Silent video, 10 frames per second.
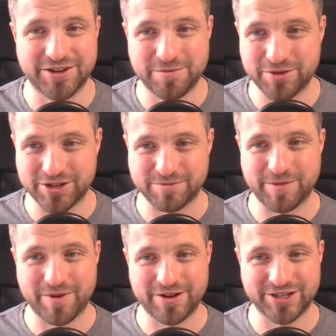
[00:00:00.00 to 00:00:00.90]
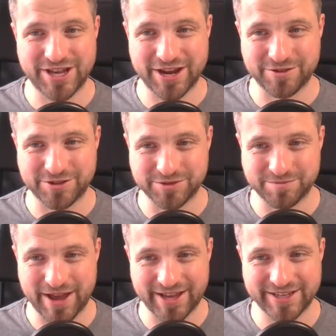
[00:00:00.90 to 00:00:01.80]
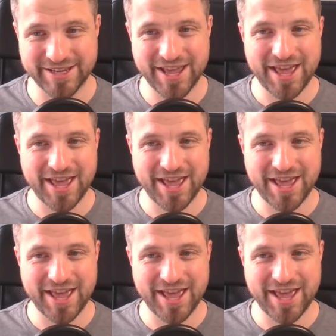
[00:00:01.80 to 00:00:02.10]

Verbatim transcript: Not because my Polish language was bad,